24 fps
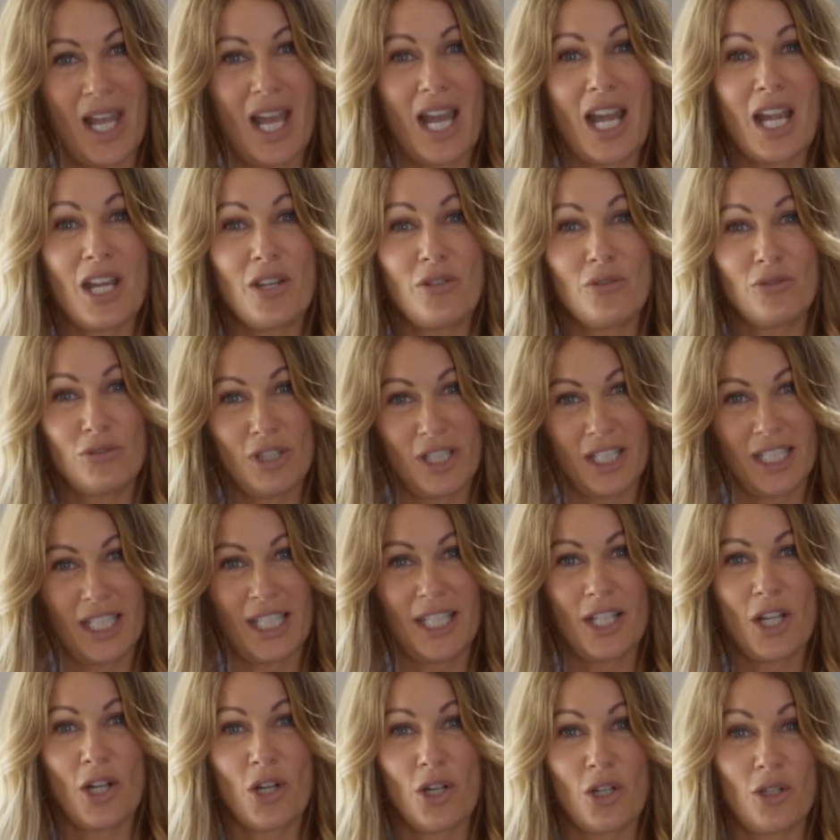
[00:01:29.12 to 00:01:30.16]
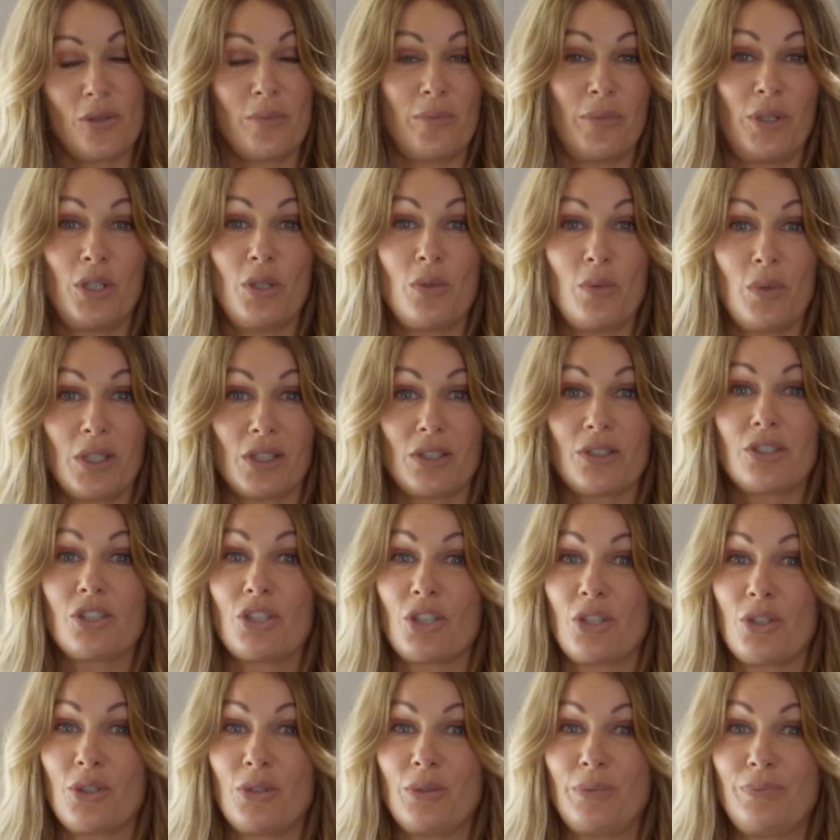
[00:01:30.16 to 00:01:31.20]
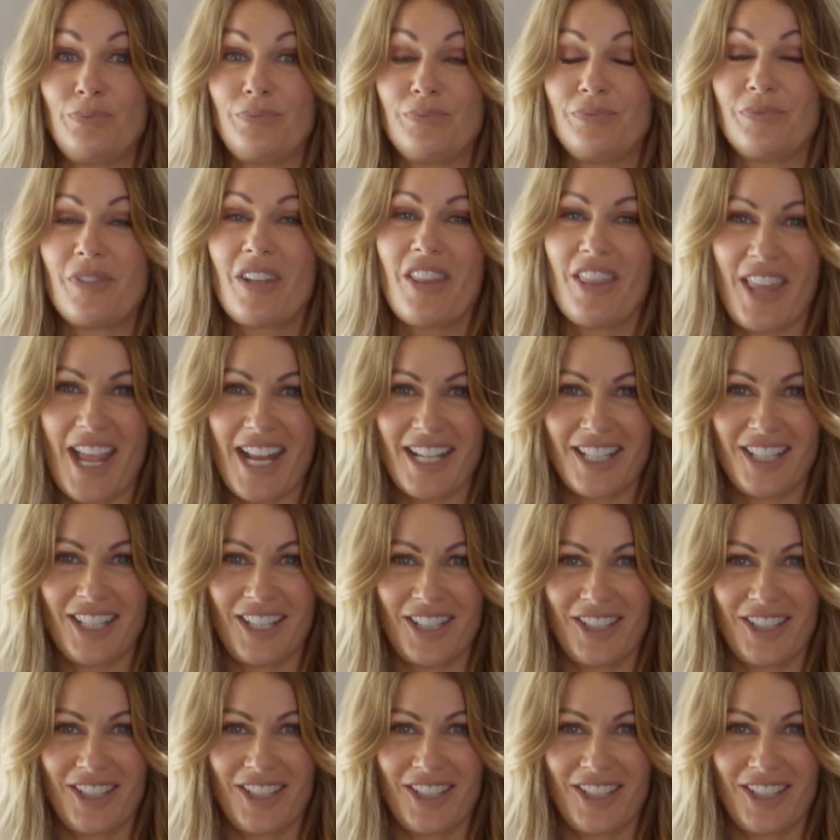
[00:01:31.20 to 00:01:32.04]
I really hope you will too. Thank